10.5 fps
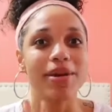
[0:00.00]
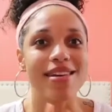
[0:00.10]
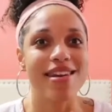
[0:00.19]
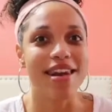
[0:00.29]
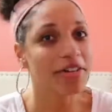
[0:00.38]

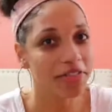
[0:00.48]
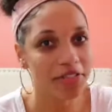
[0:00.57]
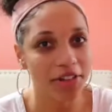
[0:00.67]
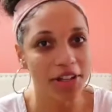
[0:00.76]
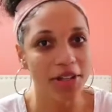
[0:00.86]
enough
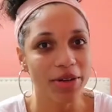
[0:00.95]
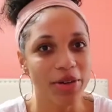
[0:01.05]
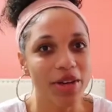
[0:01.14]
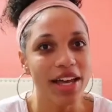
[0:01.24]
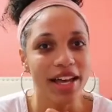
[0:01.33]
for
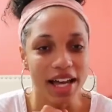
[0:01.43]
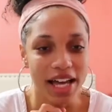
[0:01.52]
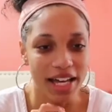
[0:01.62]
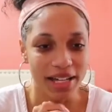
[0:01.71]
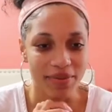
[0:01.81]
you,
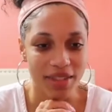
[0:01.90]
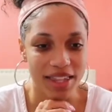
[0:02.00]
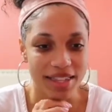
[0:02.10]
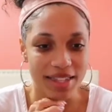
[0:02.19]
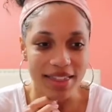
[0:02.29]

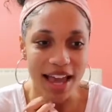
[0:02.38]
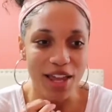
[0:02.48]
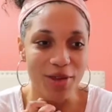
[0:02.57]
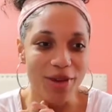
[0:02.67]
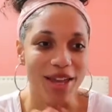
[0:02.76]
so that
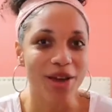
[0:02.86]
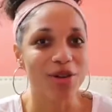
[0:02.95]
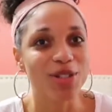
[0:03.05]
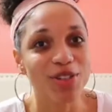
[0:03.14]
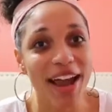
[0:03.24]
you can
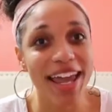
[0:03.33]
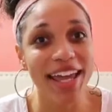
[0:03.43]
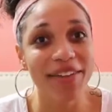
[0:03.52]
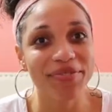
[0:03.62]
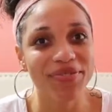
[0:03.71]
go try
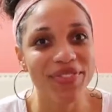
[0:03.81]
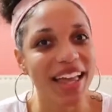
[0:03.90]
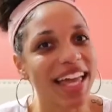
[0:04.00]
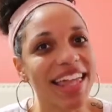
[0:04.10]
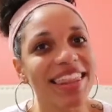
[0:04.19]
it.
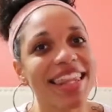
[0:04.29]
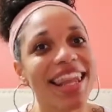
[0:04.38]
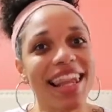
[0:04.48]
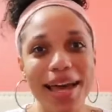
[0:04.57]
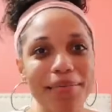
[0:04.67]
And
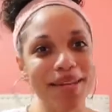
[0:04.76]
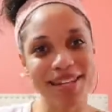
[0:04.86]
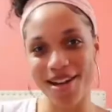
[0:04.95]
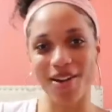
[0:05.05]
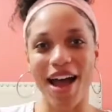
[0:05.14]
then let me
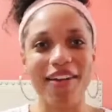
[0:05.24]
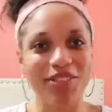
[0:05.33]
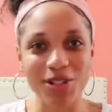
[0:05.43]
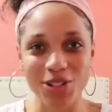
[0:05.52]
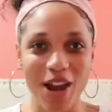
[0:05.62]
know after
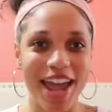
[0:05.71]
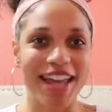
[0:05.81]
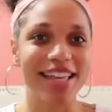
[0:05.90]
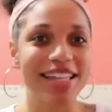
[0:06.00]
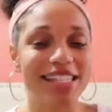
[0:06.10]
you try
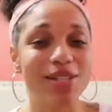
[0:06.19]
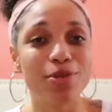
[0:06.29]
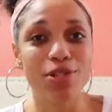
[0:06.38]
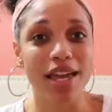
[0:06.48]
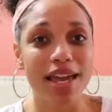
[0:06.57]
it. See what
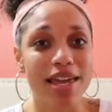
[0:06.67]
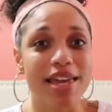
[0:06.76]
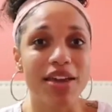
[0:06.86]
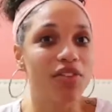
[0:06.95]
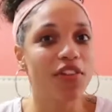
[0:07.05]
you think.
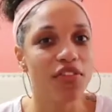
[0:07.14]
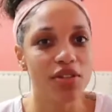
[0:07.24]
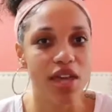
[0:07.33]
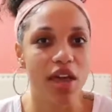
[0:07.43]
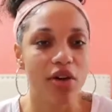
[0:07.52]
Give it a few
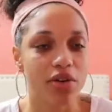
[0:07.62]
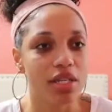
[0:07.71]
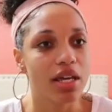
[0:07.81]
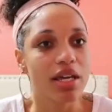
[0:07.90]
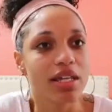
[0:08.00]
cycles.
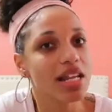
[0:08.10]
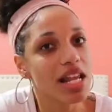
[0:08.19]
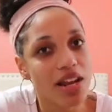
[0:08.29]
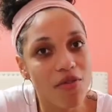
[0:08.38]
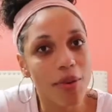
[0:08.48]

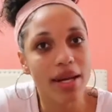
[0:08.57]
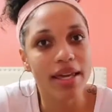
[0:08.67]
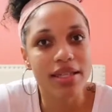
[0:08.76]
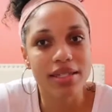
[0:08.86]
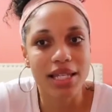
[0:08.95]
Not everybody
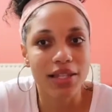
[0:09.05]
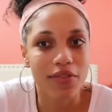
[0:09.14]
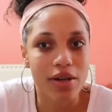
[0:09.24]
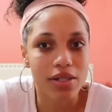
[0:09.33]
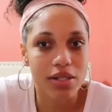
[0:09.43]
gets it on the
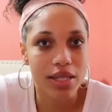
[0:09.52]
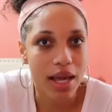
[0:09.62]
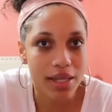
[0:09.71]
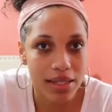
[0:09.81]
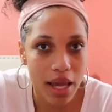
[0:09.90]
first or
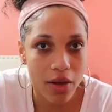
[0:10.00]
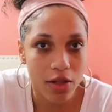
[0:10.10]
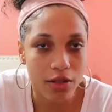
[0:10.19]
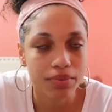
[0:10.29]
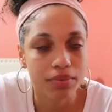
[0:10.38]
second cycle.